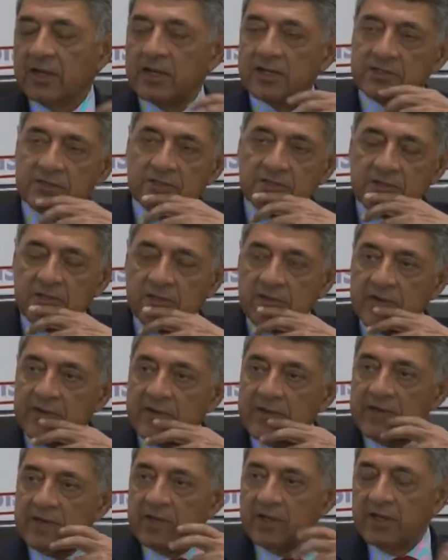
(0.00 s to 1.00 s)
as
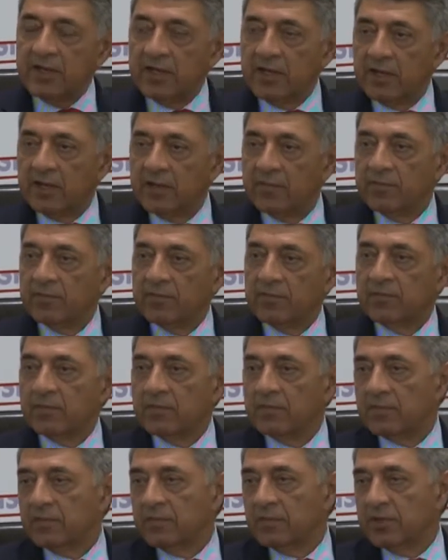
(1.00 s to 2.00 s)
a
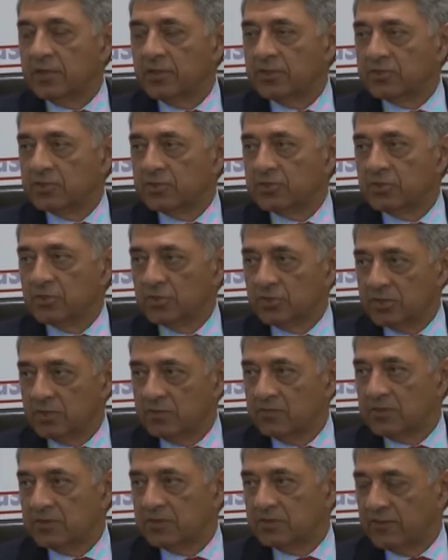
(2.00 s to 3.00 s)

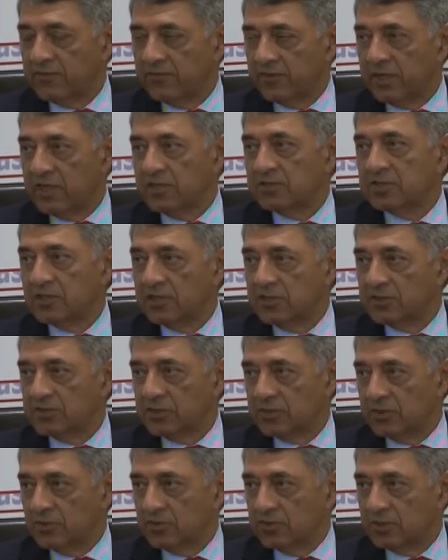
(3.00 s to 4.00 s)
institution, which is a financial
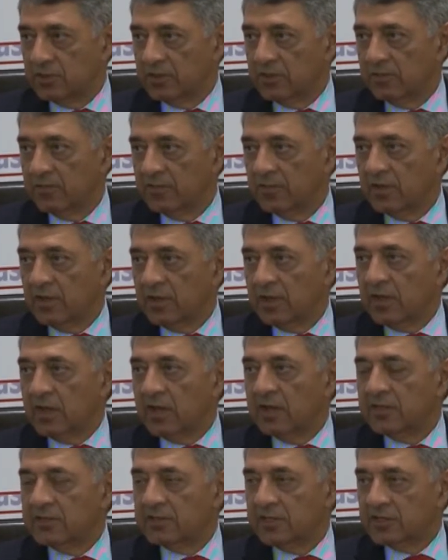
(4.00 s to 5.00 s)
institution,
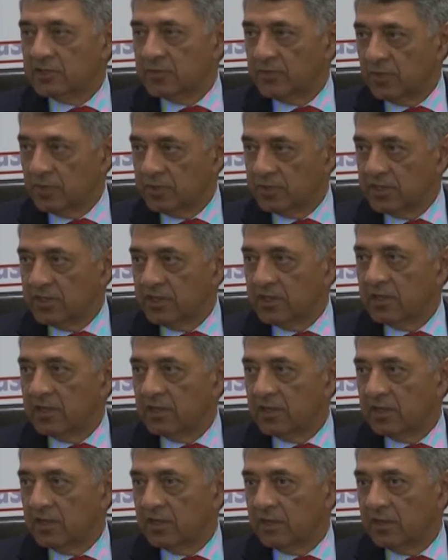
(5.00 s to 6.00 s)
and it's exporting
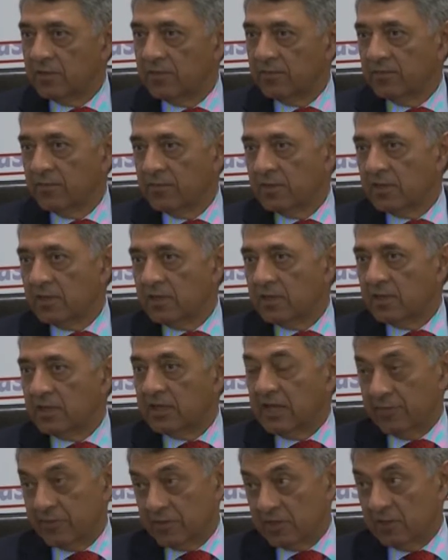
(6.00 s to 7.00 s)

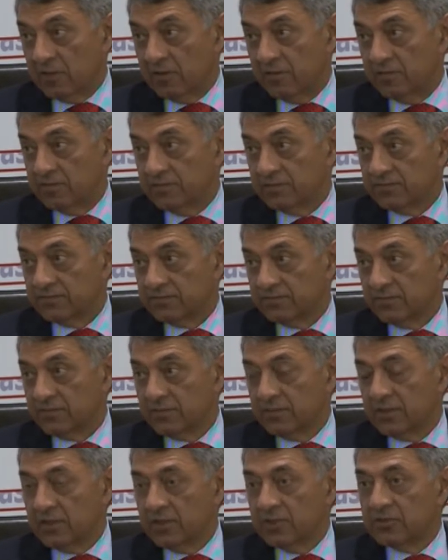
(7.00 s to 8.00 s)
capital.
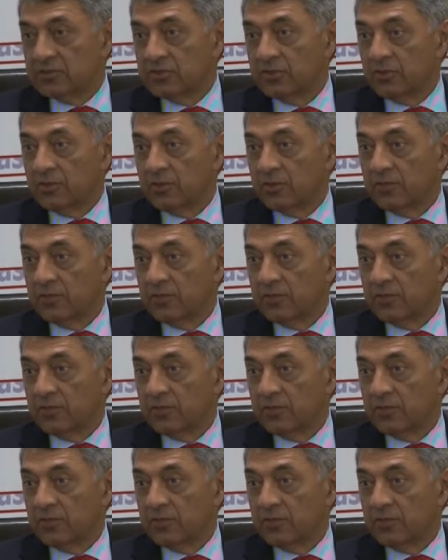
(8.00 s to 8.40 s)
So